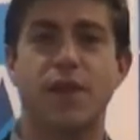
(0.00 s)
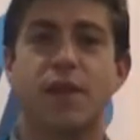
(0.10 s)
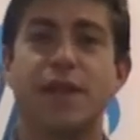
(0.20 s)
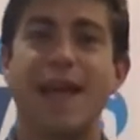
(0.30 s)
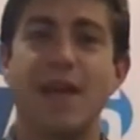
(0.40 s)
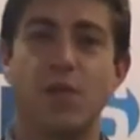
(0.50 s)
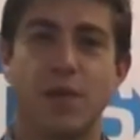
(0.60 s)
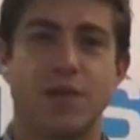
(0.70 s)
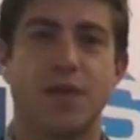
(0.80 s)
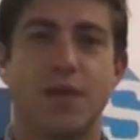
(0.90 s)
the
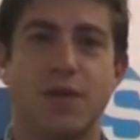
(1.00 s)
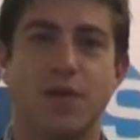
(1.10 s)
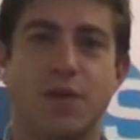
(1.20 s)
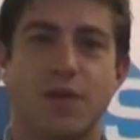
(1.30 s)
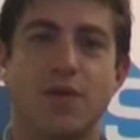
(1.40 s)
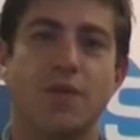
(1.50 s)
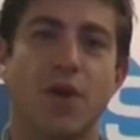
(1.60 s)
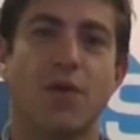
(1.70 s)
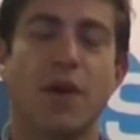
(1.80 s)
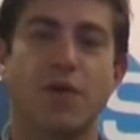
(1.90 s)
language that you use
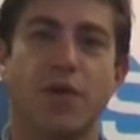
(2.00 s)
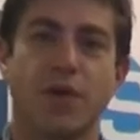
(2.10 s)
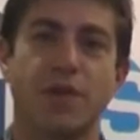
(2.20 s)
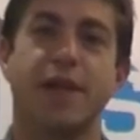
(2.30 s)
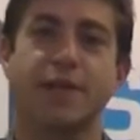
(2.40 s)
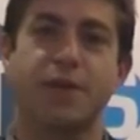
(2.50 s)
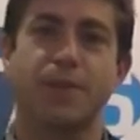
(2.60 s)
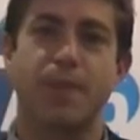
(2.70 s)
around architecture.